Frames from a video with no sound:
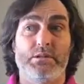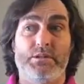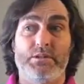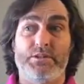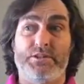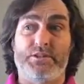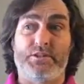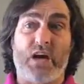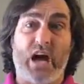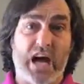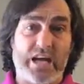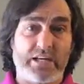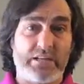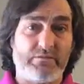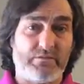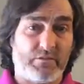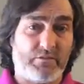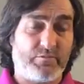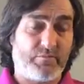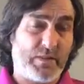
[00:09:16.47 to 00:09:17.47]
So
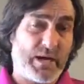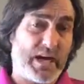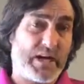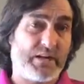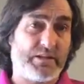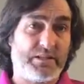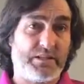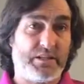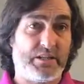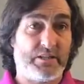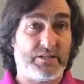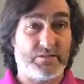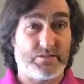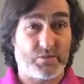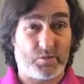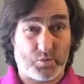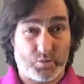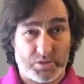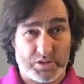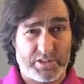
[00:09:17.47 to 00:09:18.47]
uninvolved parenting is the
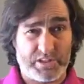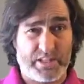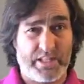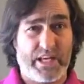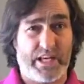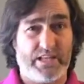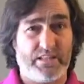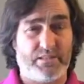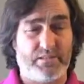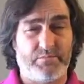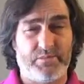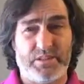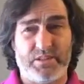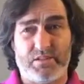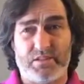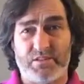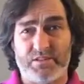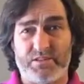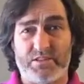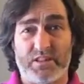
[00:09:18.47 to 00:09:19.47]
worst case
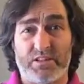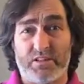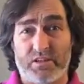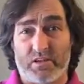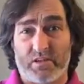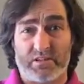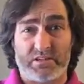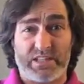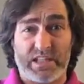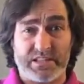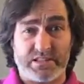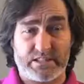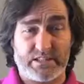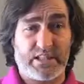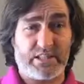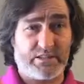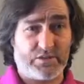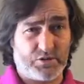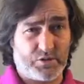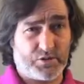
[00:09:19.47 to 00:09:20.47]
because the dog doesn't
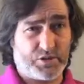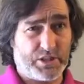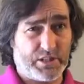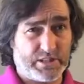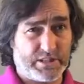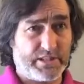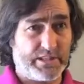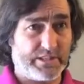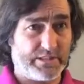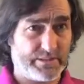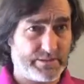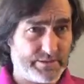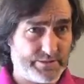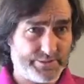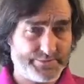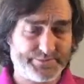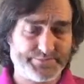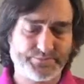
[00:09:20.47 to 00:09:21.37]
get social skills.